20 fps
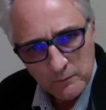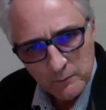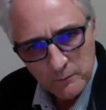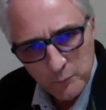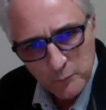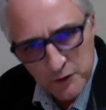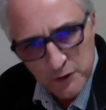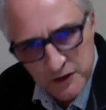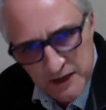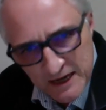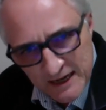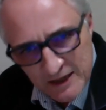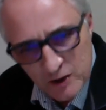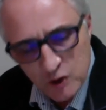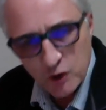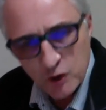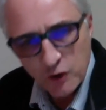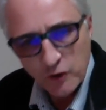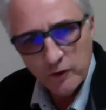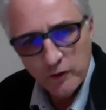
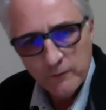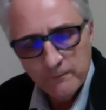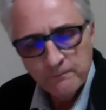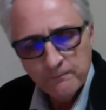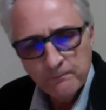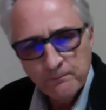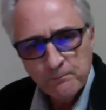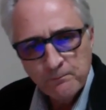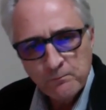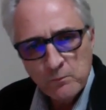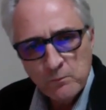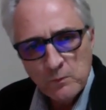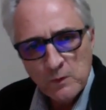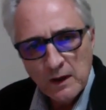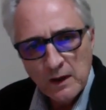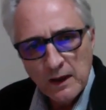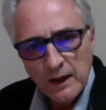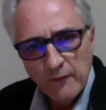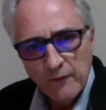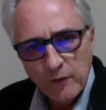protection
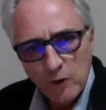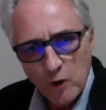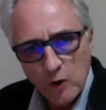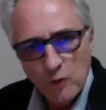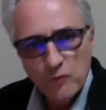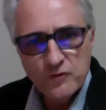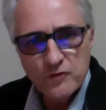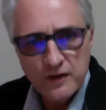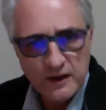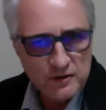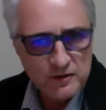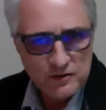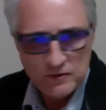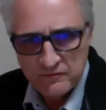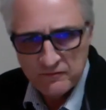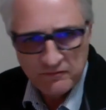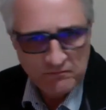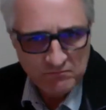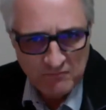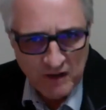in the context,
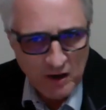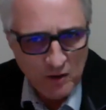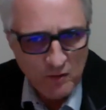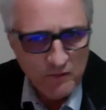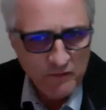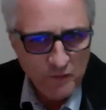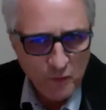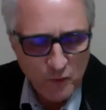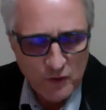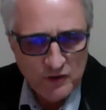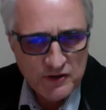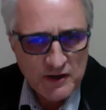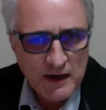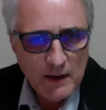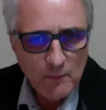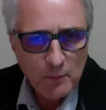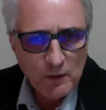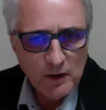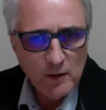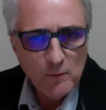for
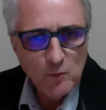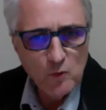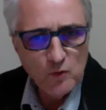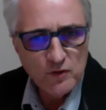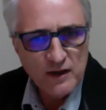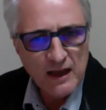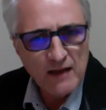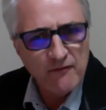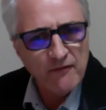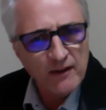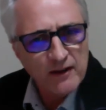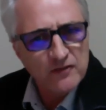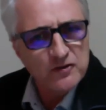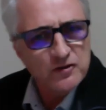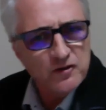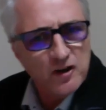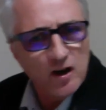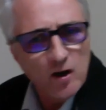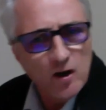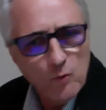example, in a mortgage, how far does
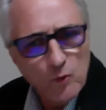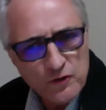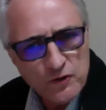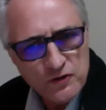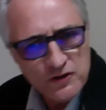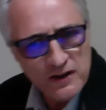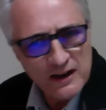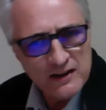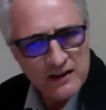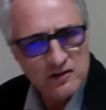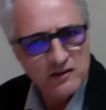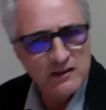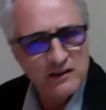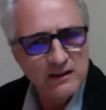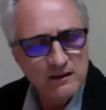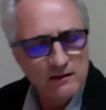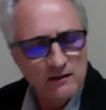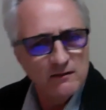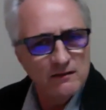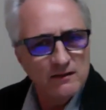it go? What does it
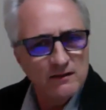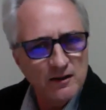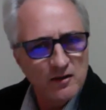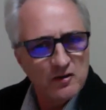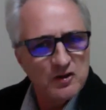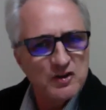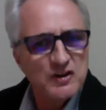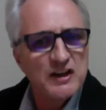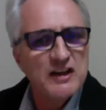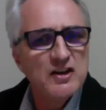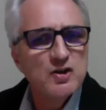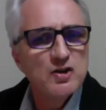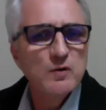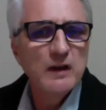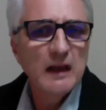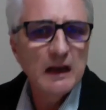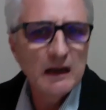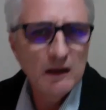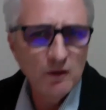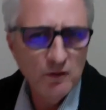actually, extend to
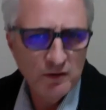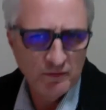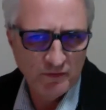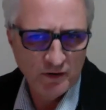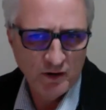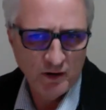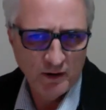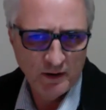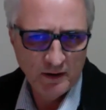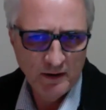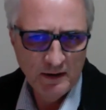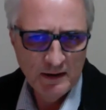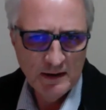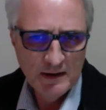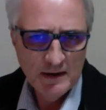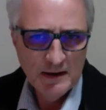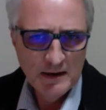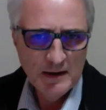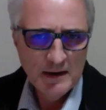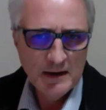include, if you like?
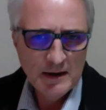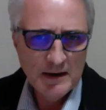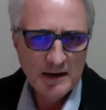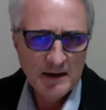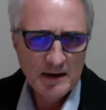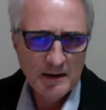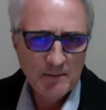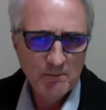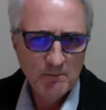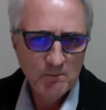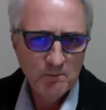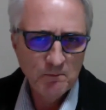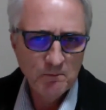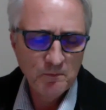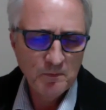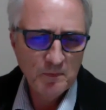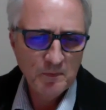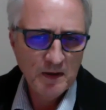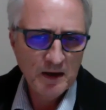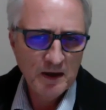And
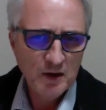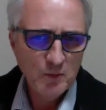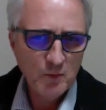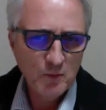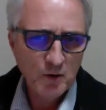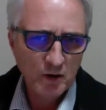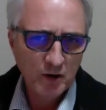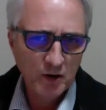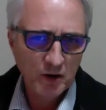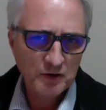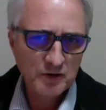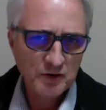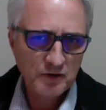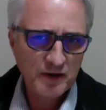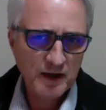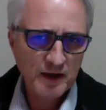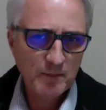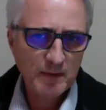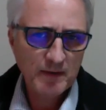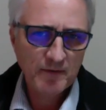you might like to
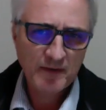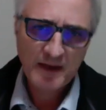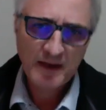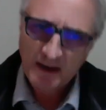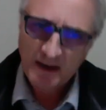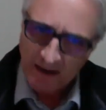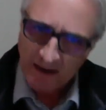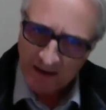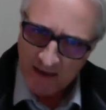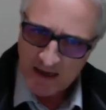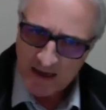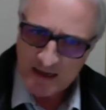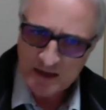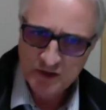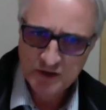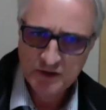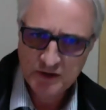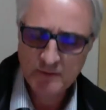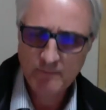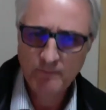think about that
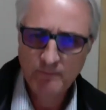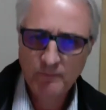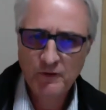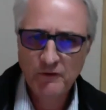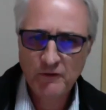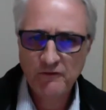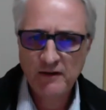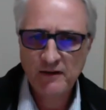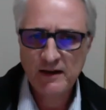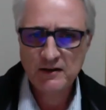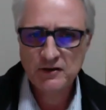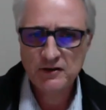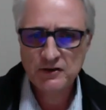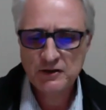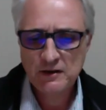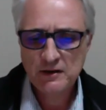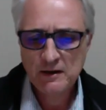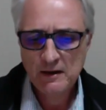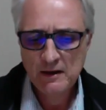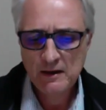against the
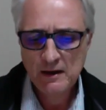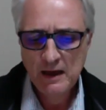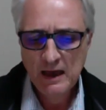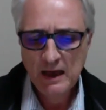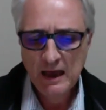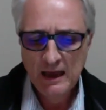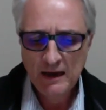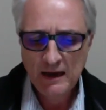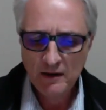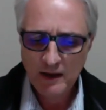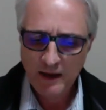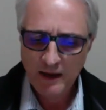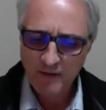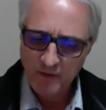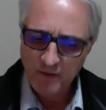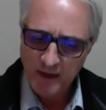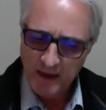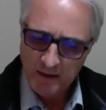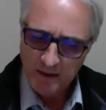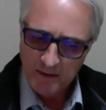facts and
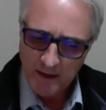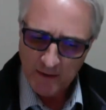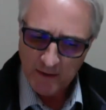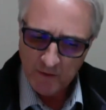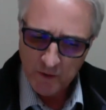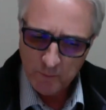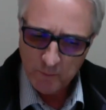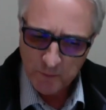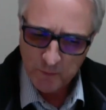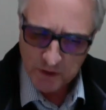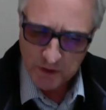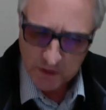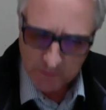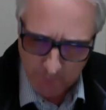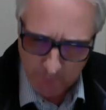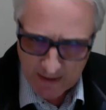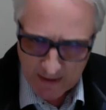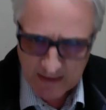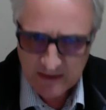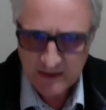the
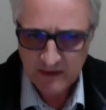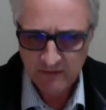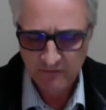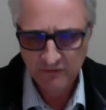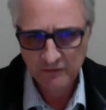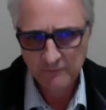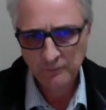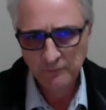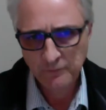perspective